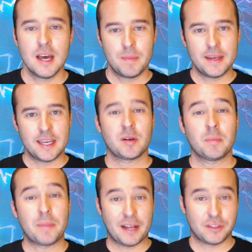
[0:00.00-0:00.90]
Being able to
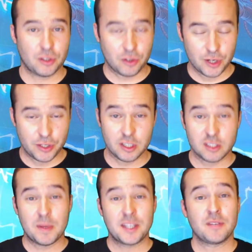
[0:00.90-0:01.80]
bounce your creature, and
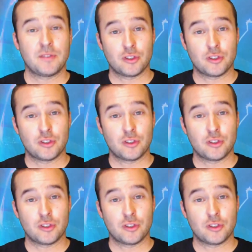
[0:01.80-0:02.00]
especially if you're